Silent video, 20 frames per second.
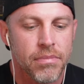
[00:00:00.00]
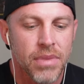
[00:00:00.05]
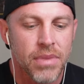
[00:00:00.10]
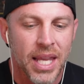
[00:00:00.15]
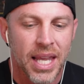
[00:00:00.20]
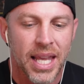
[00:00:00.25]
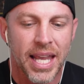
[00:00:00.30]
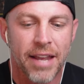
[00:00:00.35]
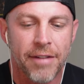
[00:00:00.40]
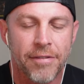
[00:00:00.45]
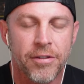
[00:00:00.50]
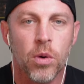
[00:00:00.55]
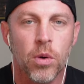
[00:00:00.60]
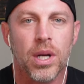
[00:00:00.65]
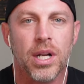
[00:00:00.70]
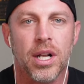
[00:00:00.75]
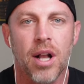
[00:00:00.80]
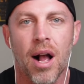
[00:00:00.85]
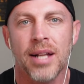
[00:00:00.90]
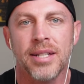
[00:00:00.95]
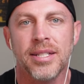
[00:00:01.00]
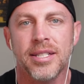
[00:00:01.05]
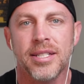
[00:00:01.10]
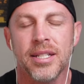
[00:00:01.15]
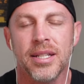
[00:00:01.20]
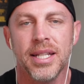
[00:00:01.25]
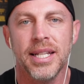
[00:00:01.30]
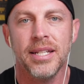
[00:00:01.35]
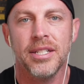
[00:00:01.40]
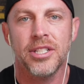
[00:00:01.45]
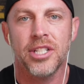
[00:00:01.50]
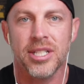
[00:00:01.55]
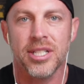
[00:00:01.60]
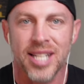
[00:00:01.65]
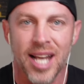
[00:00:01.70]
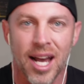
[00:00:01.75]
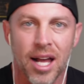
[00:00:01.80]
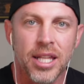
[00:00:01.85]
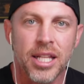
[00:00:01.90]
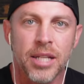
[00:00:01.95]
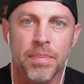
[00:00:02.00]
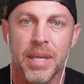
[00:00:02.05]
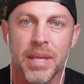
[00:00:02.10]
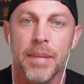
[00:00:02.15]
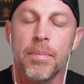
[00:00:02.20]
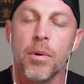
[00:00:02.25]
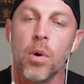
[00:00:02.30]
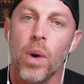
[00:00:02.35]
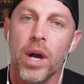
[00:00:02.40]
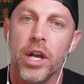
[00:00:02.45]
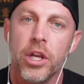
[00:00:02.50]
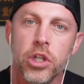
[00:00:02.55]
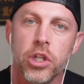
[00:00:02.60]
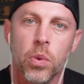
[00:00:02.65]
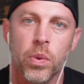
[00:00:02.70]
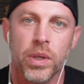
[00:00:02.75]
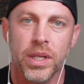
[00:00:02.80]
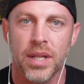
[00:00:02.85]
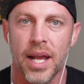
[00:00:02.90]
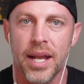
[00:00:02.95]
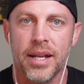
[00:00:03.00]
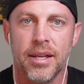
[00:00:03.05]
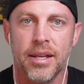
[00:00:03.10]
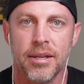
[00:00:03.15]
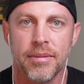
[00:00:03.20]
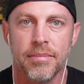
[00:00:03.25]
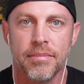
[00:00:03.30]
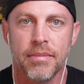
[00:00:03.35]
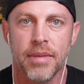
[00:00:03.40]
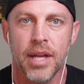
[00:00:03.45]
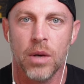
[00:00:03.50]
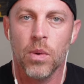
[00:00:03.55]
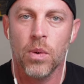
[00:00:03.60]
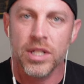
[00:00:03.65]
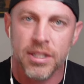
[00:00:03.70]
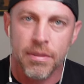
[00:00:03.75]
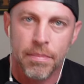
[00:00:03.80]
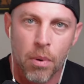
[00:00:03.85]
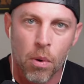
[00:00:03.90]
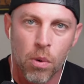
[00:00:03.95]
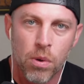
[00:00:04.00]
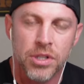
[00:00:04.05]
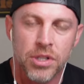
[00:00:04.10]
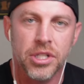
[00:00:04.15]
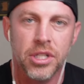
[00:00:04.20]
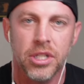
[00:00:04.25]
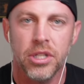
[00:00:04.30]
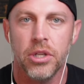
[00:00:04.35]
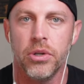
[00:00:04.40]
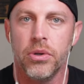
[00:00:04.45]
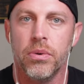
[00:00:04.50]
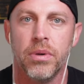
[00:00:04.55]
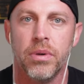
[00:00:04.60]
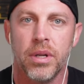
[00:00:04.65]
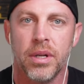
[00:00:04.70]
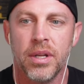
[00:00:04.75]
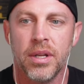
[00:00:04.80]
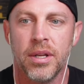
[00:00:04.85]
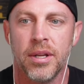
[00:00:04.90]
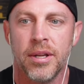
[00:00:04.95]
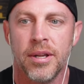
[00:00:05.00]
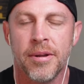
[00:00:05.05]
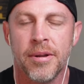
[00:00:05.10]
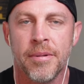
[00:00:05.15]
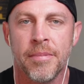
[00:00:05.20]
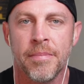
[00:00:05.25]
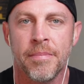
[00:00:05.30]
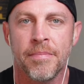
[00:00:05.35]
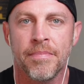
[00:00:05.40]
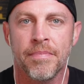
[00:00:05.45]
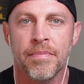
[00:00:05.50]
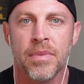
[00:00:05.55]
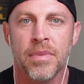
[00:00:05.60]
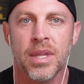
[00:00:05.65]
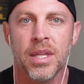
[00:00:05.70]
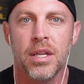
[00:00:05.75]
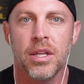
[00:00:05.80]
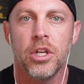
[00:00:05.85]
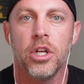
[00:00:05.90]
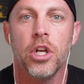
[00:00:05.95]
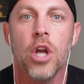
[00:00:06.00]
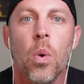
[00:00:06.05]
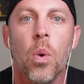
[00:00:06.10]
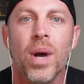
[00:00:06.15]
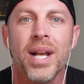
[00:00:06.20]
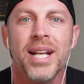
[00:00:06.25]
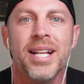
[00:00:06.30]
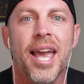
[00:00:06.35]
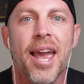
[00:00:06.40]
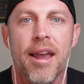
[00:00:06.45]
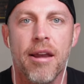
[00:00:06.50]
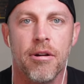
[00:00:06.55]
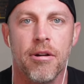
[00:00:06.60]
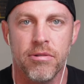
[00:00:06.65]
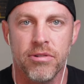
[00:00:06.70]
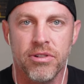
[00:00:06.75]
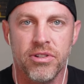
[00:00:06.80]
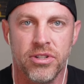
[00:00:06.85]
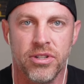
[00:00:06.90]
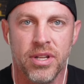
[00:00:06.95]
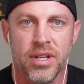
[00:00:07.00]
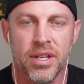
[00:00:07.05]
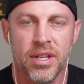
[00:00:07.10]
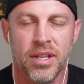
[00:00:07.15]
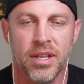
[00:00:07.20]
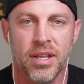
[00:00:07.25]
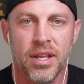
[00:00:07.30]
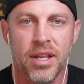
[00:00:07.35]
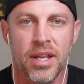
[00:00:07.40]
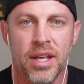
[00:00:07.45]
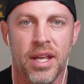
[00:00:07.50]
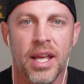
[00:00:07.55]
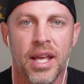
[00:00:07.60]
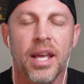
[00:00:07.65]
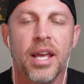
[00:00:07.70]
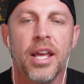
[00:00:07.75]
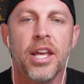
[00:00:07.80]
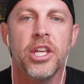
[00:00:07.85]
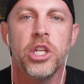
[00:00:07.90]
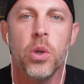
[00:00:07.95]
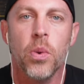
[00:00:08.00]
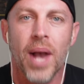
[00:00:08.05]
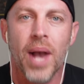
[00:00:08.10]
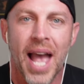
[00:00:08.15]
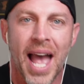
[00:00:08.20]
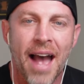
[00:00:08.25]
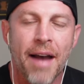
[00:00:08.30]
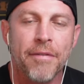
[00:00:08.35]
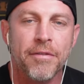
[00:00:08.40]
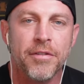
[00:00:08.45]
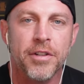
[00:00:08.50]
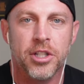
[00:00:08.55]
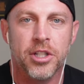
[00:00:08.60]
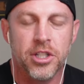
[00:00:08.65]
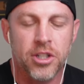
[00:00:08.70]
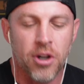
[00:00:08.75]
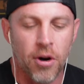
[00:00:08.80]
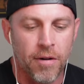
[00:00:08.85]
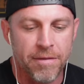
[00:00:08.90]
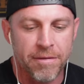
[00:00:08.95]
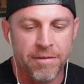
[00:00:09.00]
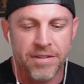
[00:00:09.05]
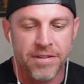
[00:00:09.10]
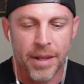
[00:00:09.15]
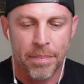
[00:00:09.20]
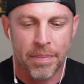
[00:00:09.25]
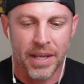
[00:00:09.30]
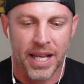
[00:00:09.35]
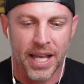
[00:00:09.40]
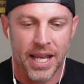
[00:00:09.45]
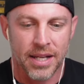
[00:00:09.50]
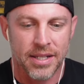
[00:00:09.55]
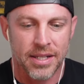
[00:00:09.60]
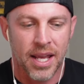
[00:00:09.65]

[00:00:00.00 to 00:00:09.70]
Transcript: If you are constantly just telling people what you would like and what's important to you, no one cares. You have to start flipping it.